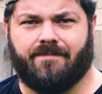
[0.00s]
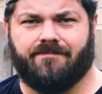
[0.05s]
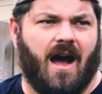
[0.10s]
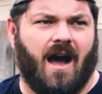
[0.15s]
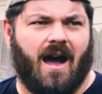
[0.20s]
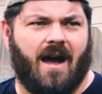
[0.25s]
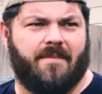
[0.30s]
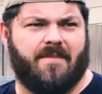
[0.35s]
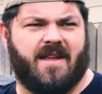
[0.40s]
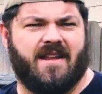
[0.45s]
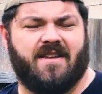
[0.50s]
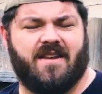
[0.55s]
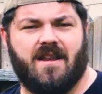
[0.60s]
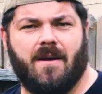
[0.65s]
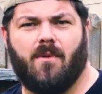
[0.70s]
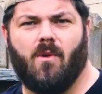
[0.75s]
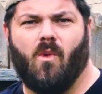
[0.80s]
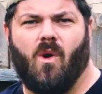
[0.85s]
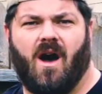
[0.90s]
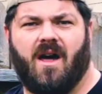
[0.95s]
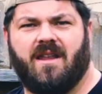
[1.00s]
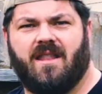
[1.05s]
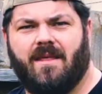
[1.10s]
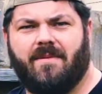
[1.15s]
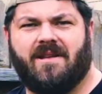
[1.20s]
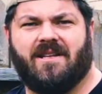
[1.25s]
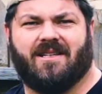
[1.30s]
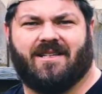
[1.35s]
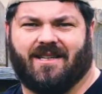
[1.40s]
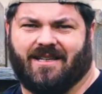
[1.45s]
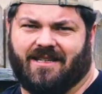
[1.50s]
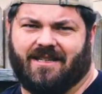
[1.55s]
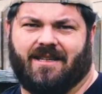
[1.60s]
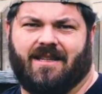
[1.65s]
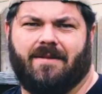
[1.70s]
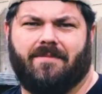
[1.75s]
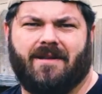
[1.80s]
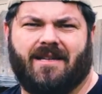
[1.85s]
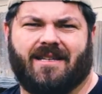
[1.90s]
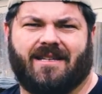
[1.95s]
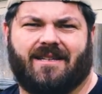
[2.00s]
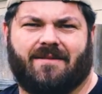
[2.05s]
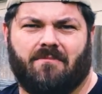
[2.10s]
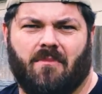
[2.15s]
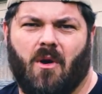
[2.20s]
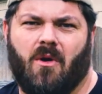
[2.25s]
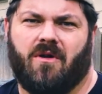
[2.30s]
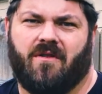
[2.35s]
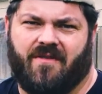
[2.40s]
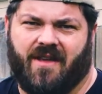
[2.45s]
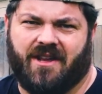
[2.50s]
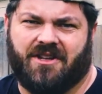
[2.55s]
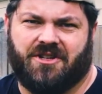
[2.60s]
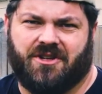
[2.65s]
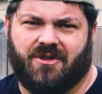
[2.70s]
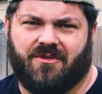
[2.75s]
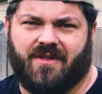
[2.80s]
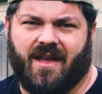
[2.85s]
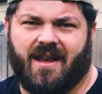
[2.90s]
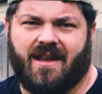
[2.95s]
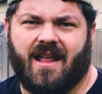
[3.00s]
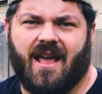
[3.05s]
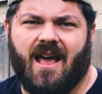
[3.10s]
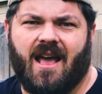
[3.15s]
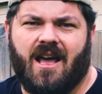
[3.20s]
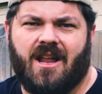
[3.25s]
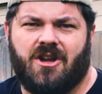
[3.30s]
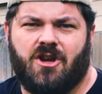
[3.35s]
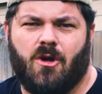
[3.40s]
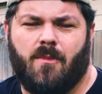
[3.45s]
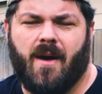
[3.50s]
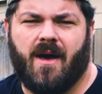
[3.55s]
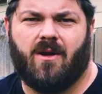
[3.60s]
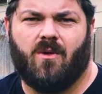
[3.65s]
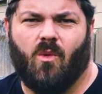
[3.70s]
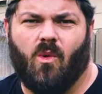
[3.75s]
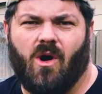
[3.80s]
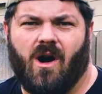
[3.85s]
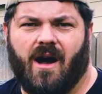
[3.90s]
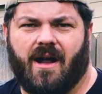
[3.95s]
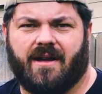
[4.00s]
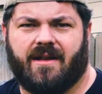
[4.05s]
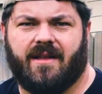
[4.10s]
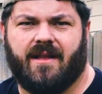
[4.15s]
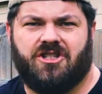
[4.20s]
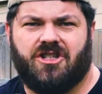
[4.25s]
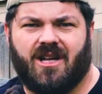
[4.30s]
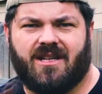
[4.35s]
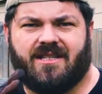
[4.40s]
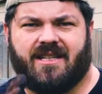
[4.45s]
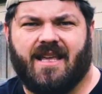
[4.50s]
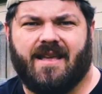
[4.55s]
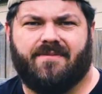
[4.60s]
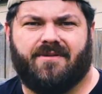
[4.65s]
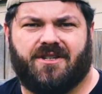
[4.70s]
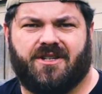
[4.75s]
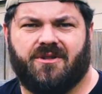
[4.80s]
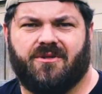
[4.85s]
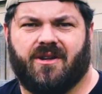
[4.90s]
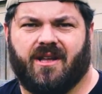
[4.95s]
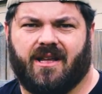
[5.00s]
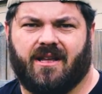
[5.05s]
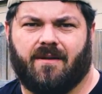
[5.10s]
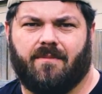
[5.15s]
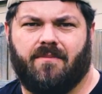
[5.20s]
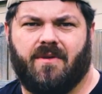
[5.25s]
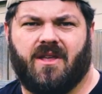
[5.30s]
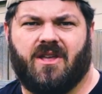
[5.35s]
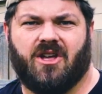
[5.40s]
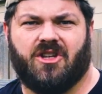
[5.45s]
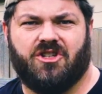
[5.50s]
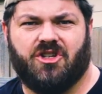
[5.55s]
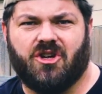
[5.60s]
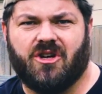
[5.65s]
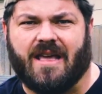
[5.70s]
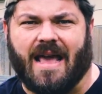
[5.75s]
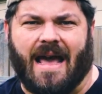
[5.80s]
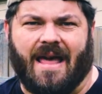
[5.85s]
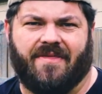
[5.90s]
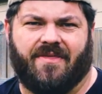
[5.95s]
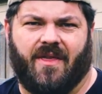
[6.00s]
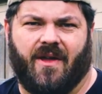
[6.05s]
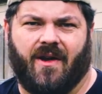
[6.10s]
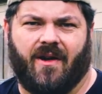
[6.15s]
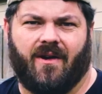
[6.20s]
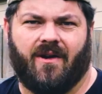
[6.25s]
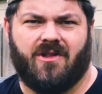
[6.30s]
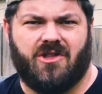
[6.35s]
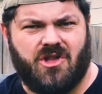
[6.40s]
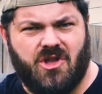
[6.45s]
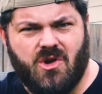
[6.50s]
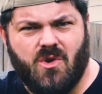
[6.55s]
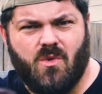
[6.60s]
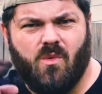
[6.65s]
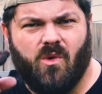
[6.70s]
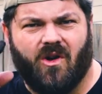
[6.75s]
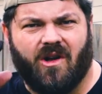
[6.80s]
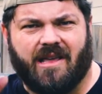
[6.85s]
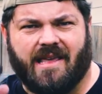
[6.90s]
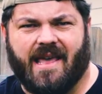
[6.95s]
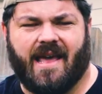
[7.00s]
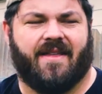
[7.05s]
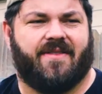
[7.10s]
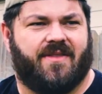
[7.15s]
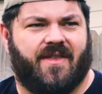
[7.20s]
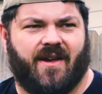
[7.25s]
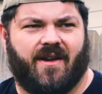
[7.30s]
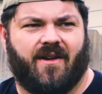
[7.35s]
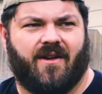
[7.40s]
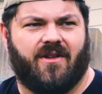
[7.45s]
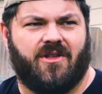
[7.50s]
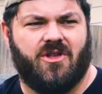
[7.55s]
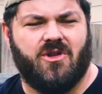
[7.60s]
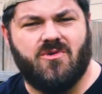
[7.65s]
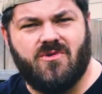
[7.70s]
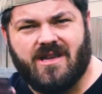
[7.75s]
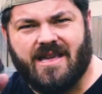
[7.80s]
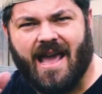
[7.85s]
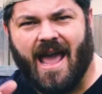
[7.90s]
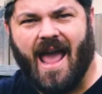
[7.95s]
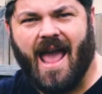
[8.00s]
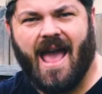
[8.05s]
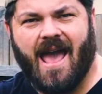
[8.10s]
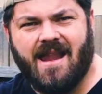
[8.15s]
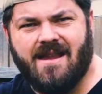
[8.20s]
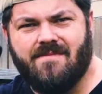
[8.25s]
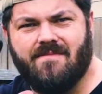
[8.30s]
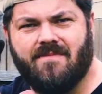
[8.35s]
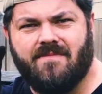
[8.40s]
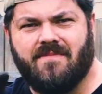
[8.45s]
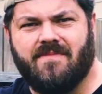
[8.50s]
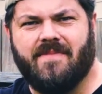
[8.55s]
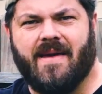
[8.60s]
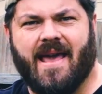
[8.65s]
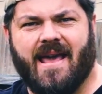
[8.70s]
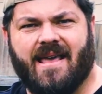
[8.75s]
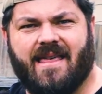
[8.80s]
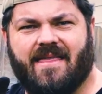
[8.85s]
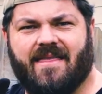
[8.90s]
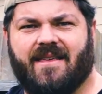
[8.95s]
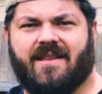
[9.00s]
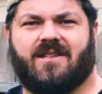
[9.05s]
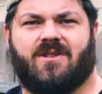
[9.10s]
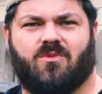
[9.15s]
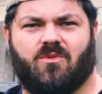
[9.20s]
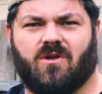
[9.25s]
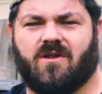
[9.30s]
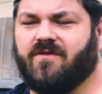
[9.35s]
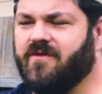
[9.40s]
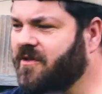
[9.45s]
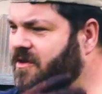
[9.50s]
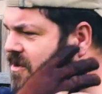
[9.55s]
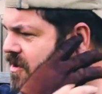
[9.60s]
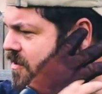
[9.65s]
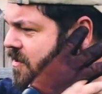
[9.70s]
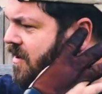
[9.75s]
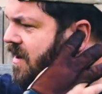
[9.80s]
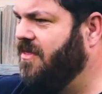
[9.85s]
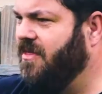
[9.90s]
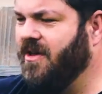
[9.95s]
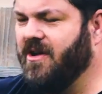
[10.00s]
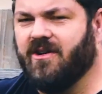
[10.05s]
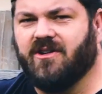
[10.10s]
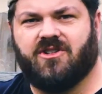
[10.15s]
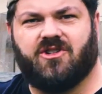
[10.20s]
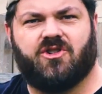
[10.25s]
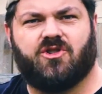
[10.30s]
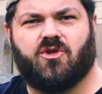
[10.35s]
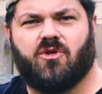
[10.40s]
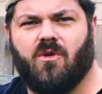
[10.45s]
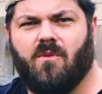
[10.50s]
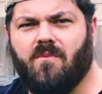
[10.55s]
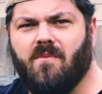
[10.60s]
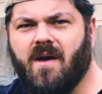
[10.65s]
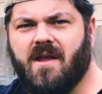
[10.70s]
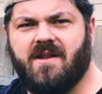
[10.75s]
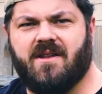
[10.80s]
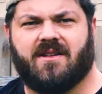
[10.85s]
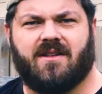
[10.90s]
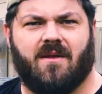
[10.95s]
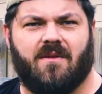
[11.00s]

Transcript: I mean, number one, let me just motivate you that no matter what, just keep shooting, because you'll get there. You will get there. You can make this work for you. There's a tremendous